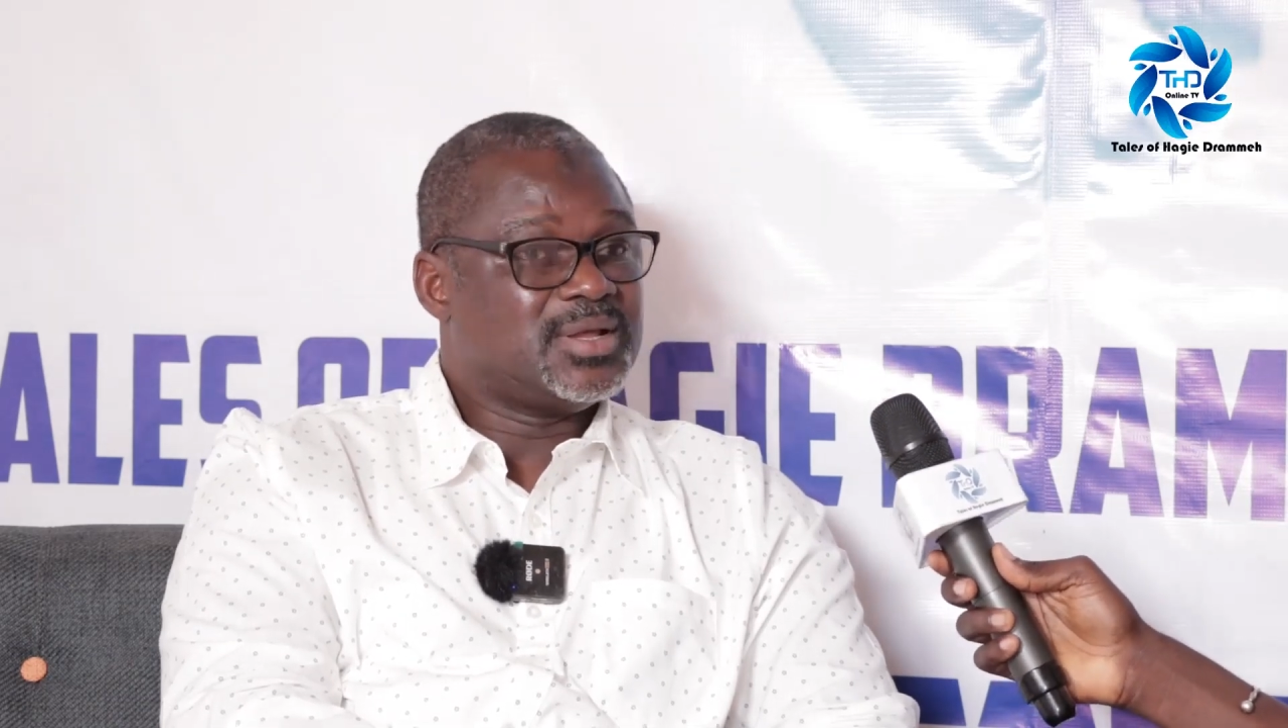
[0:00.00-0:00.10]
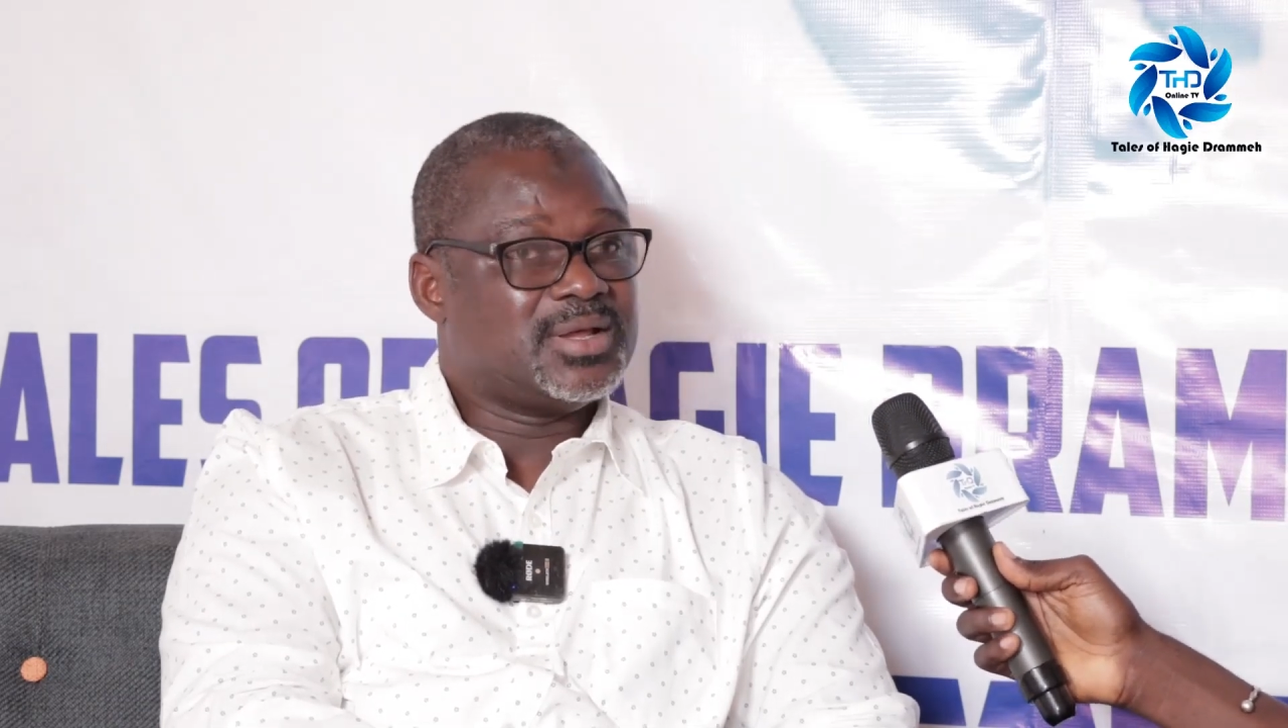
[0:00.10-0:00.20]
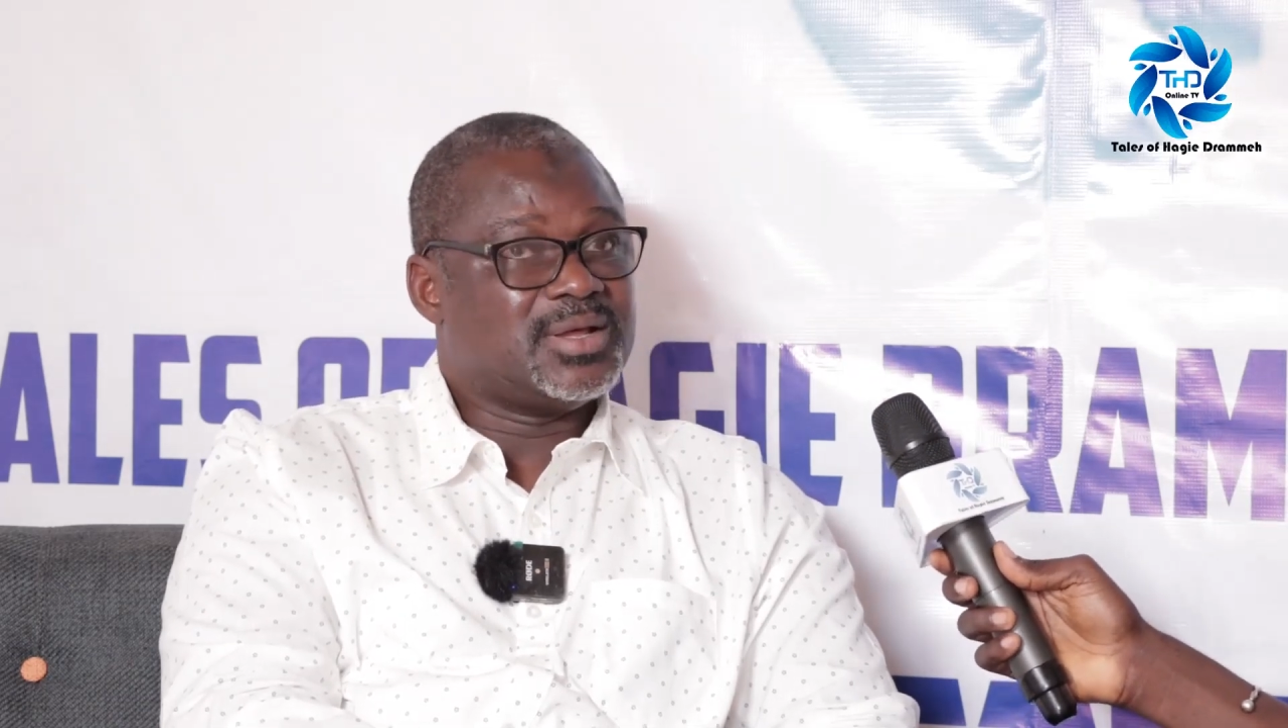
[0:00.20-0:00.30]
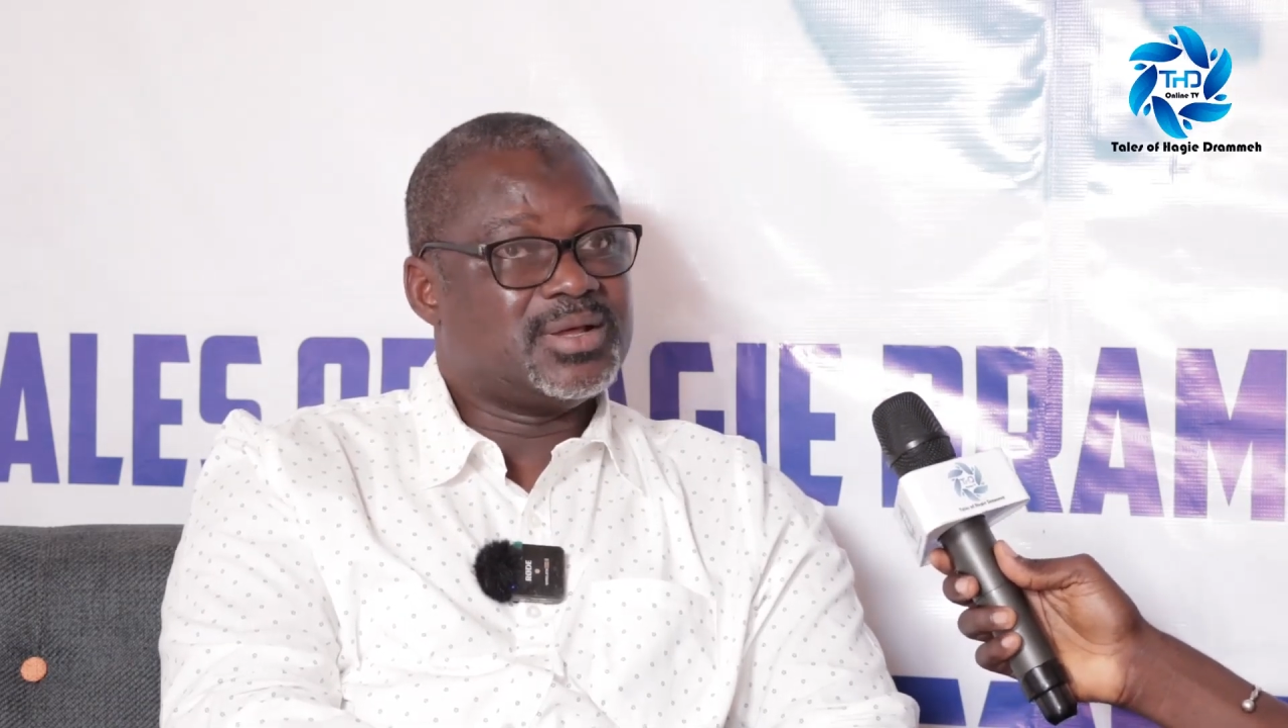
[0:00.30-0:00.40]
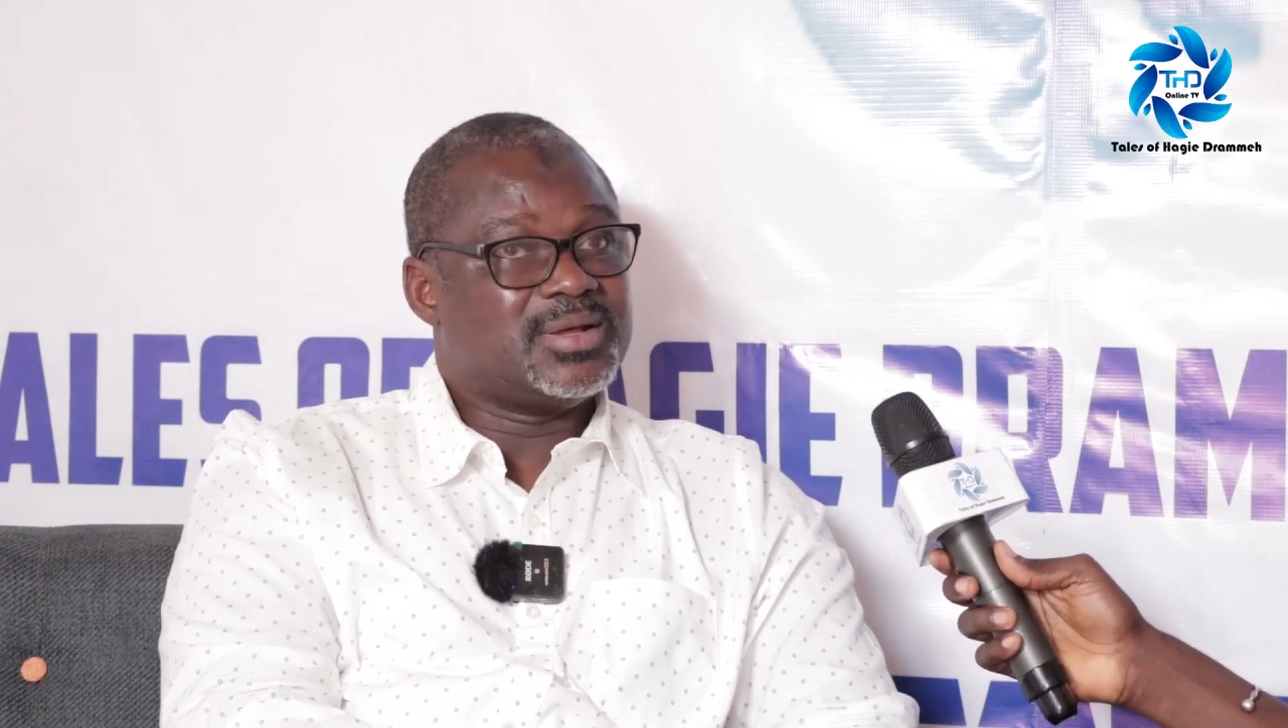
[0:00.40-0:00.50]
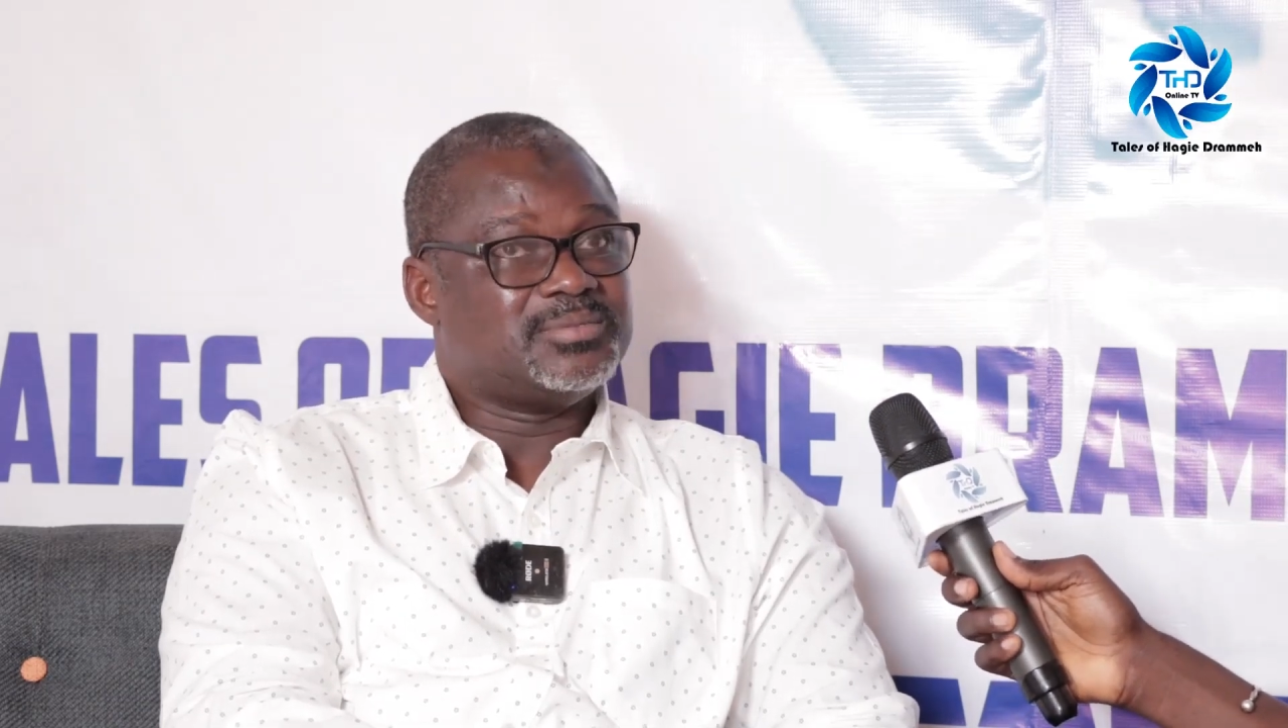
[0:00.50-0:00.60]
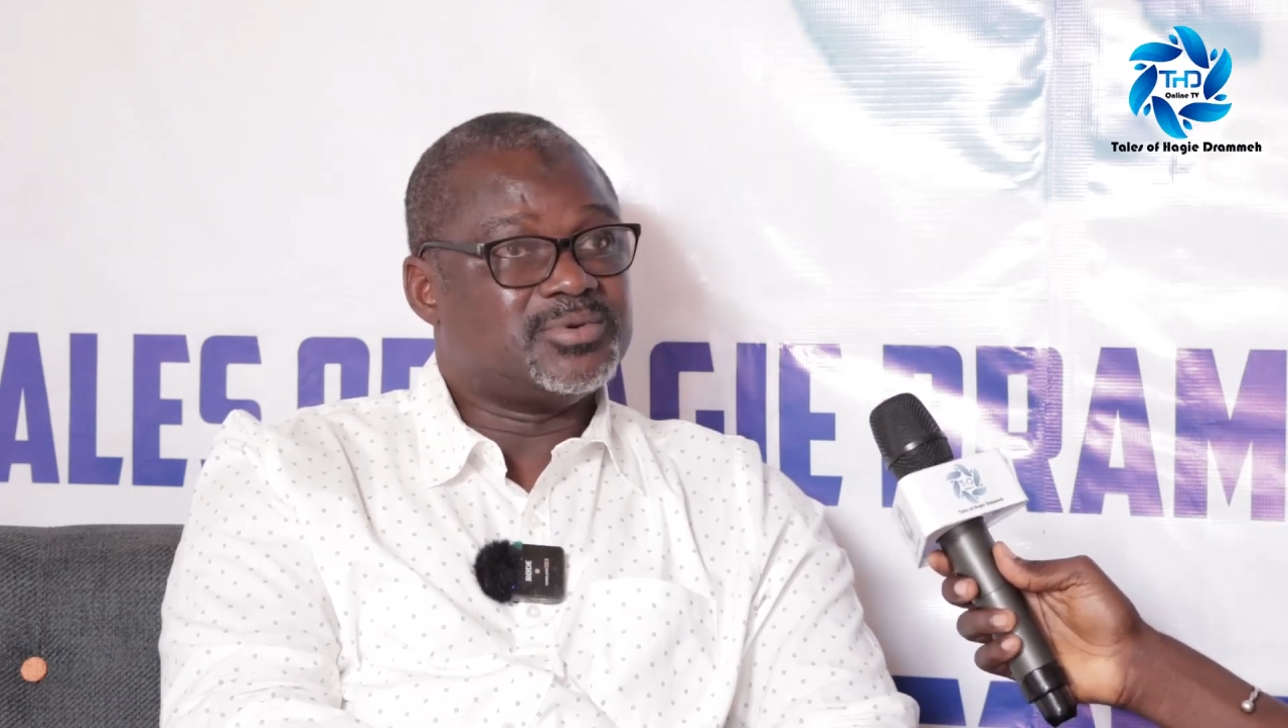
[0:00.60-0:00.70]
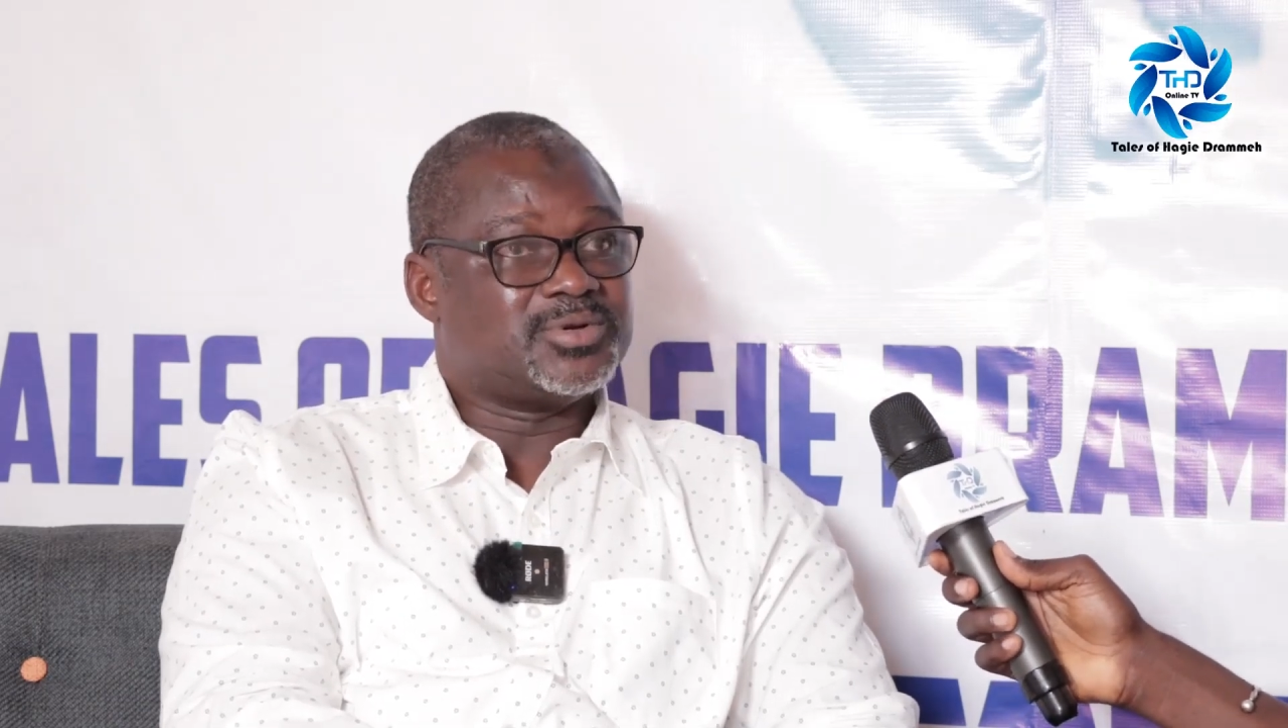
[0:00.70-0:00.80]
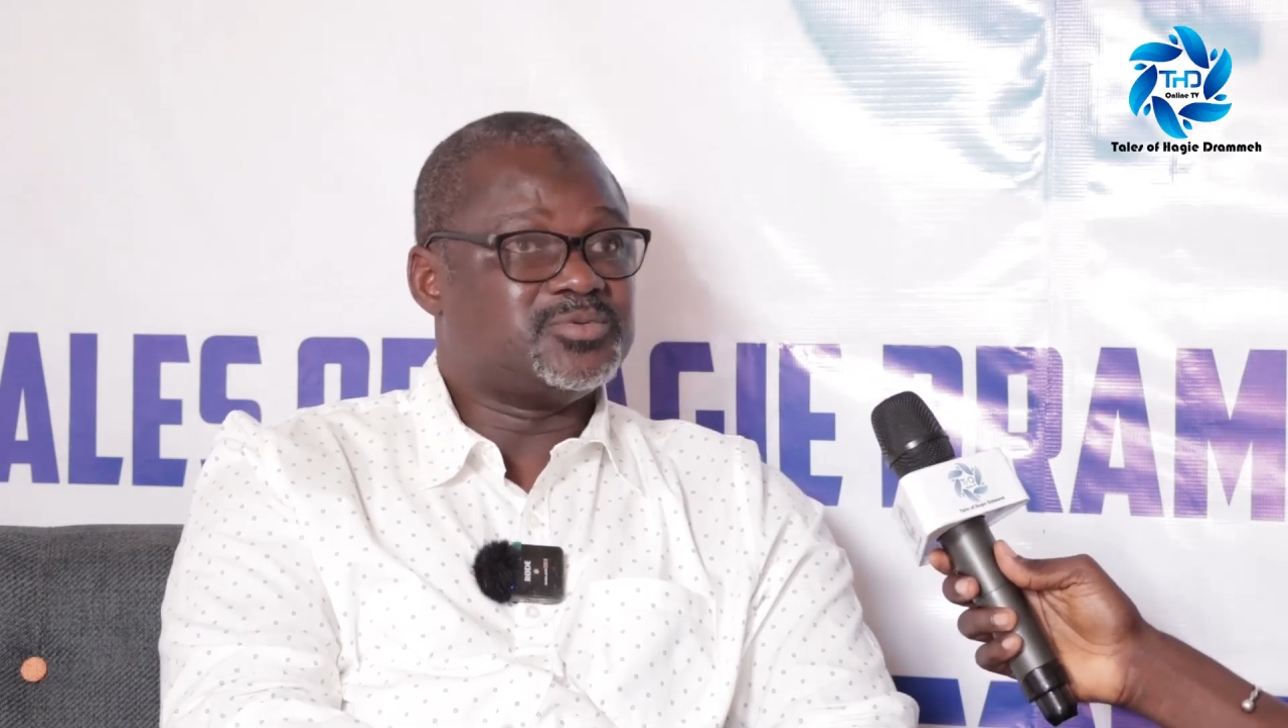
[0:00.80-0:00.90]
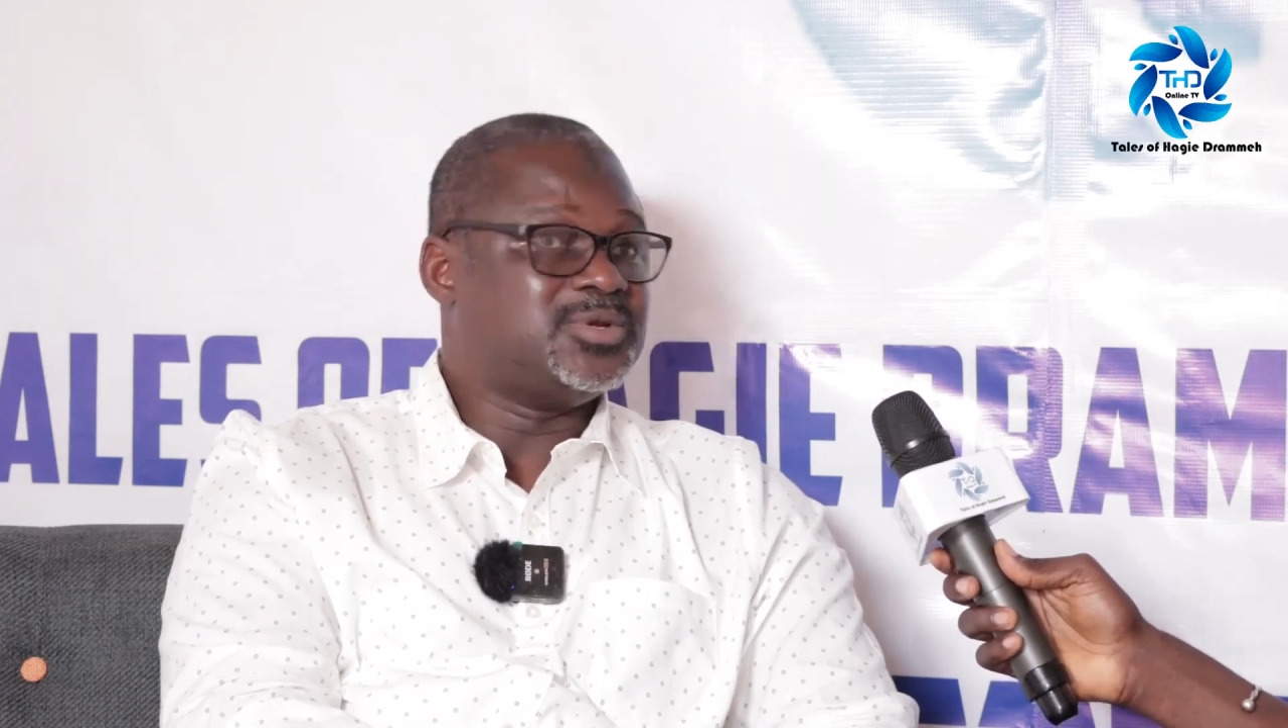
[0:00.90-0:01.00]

But